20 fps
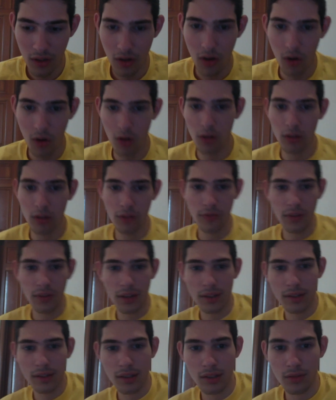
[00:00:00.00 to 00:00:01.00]
All of
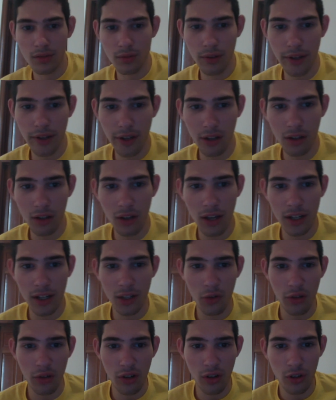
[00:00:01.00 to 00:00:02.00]
this is real, and
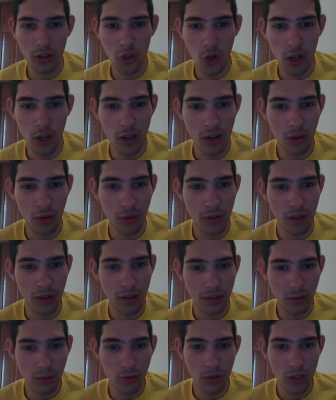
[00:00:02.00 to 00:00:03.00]
you can all draw your own
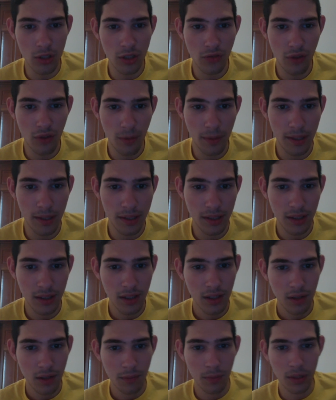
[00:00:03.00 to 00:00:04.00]
conclusions from it.
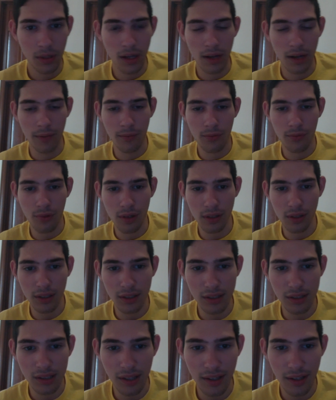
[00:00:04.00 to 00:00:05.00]
But I'm really
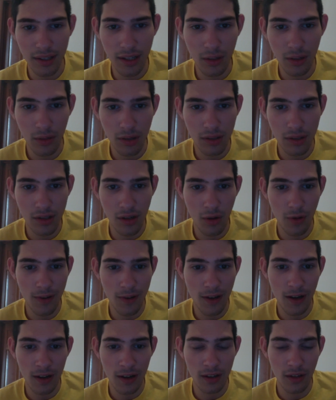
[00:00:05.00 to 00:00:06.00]
disliking what is
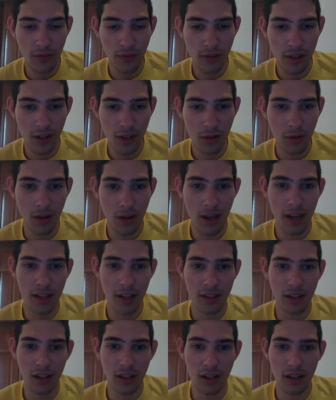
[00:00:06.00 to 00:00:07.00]
going on in the video,
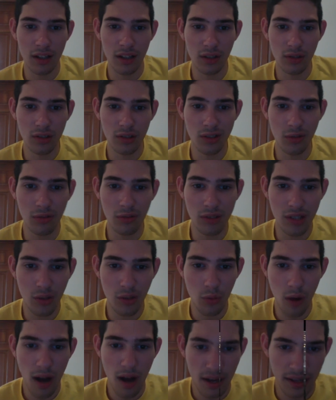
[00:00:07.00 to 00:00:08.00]
and uh, you'll soon see
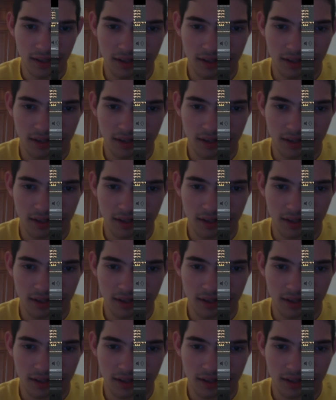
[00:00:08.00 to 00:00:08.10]
why.